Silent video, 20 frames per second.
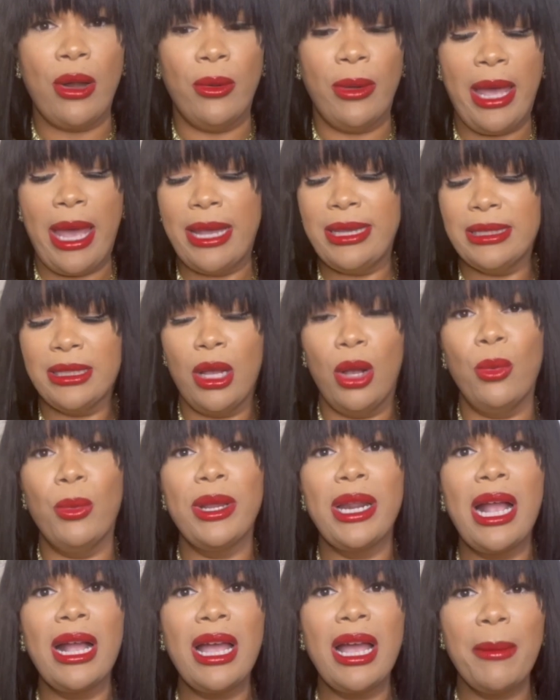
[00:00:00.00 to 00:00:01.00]
okay? So
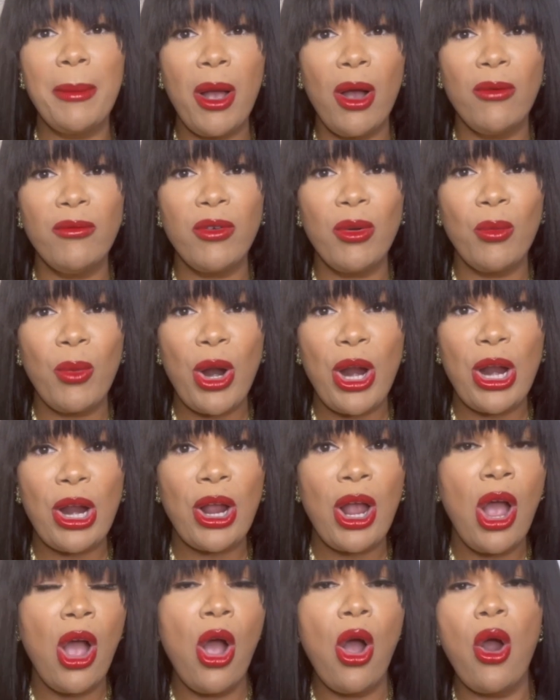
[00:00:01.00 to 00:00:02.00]
when I come home from
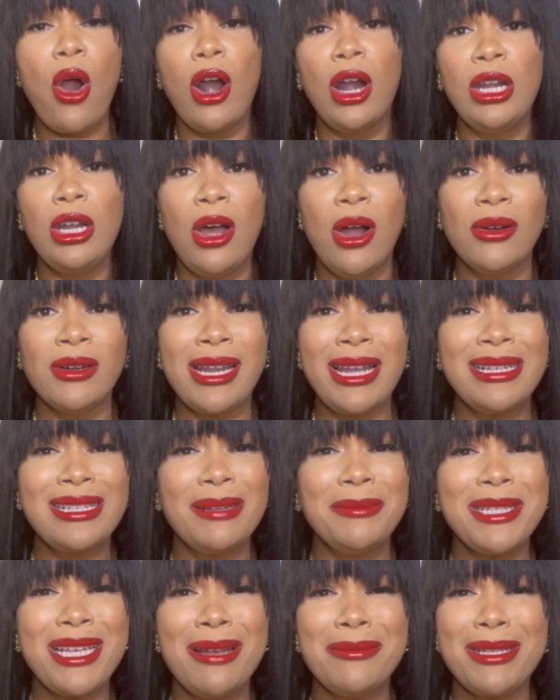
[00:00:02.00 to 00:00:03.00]
work or a long day,
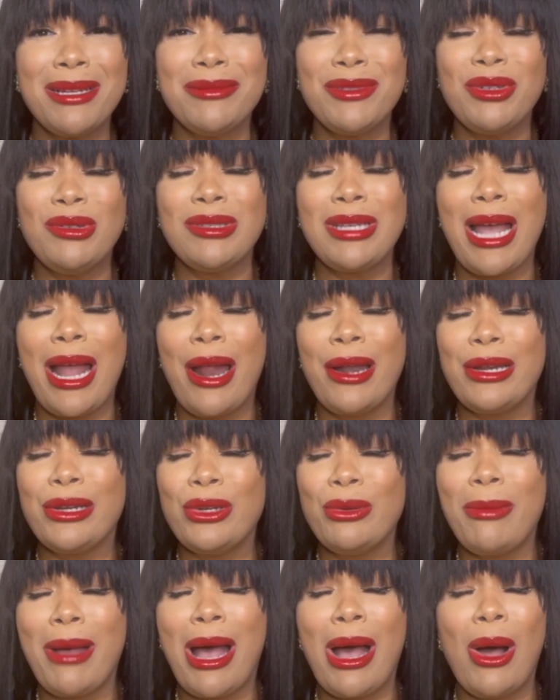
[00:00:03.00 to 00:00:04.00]
sometimes I'm too tired to
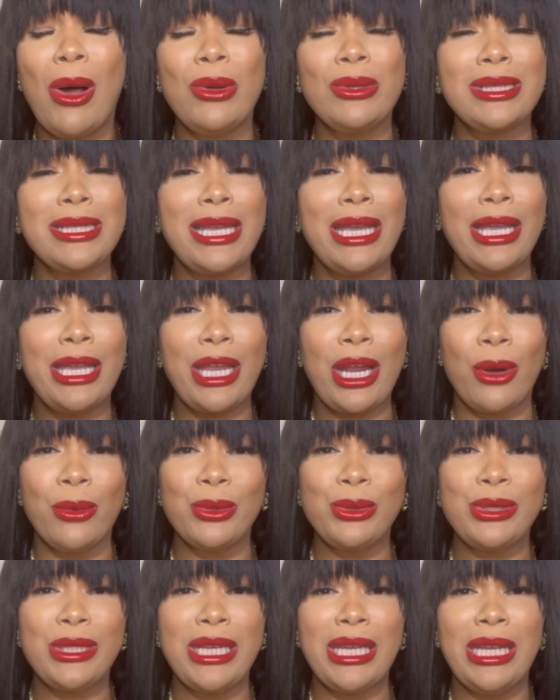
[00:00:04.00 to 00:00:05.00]
do my whole skincare
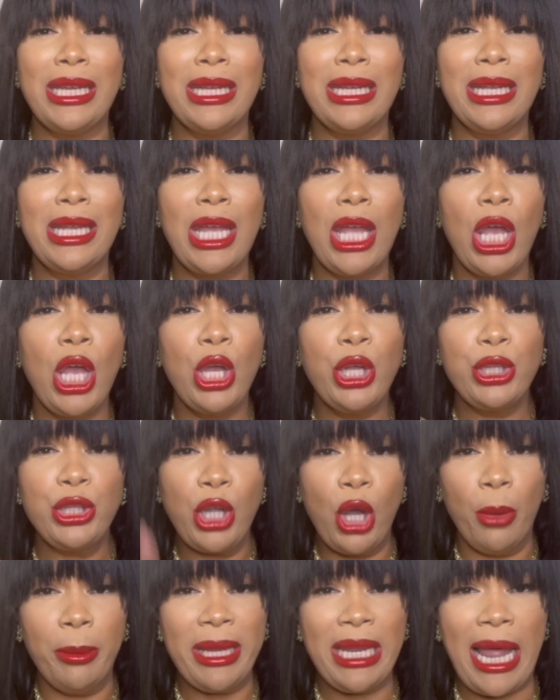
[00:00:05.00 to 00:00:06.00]
routine.
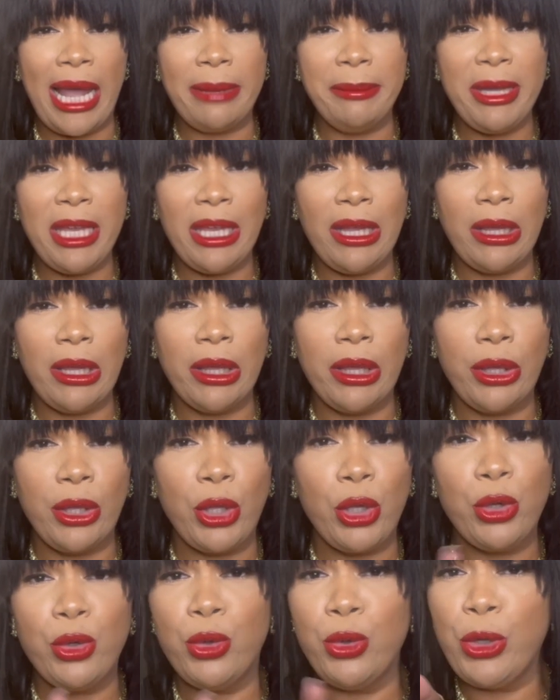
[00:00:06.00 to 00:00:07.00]
Don't be like me.
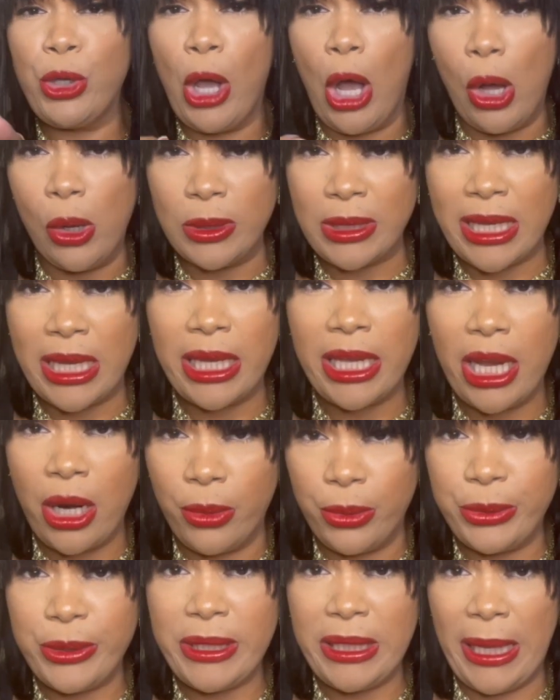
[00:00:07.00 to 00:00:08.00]
Do your whole skincare
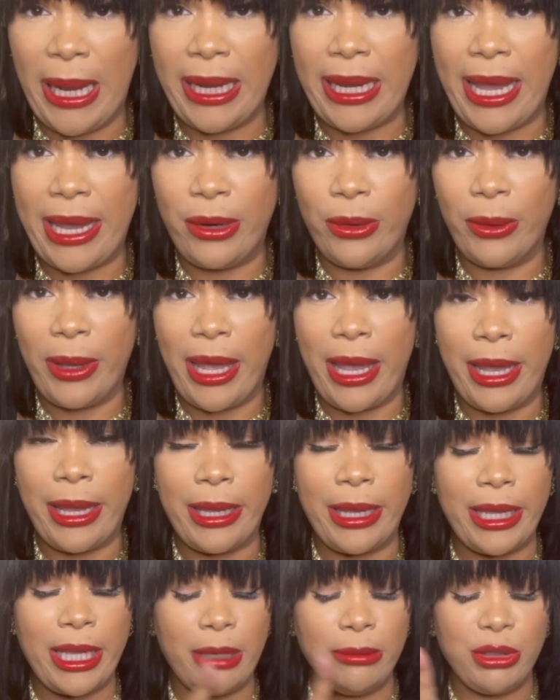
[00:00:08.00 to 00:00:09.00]
routine at night, okay?
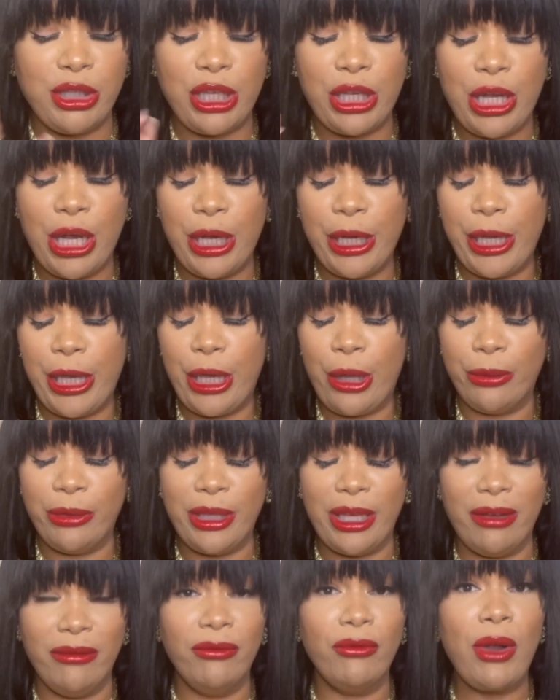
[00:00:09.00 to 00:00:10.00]
It keeps you young and
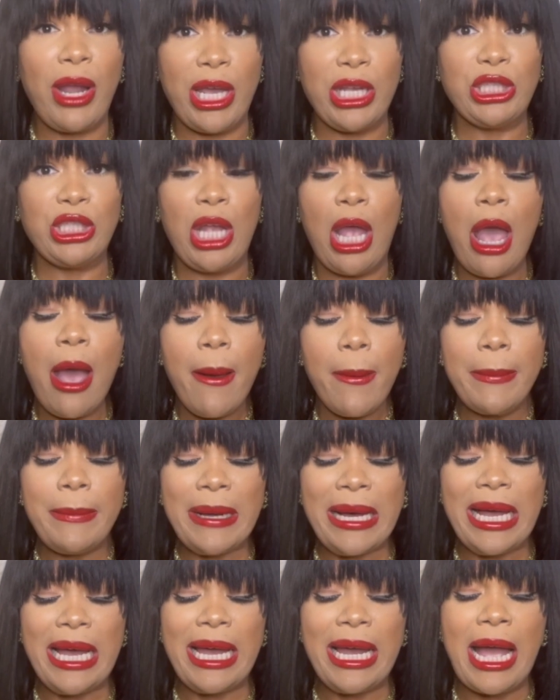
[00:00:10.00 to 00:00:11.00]
healthy and fresh.
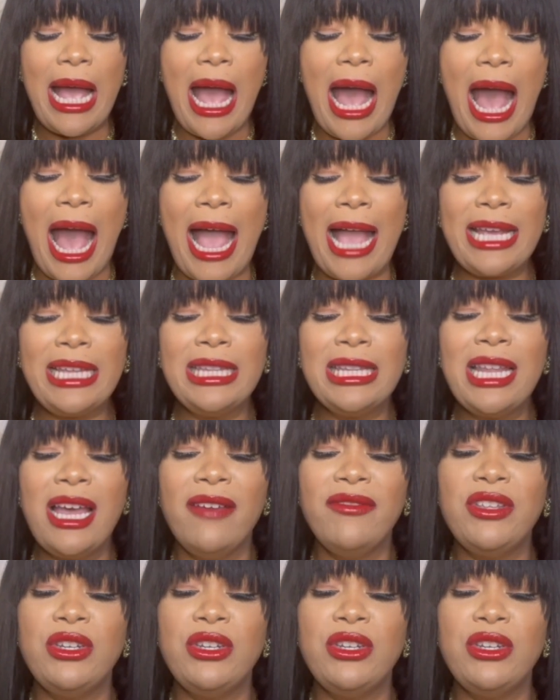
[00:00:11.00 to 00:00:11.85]
But I love the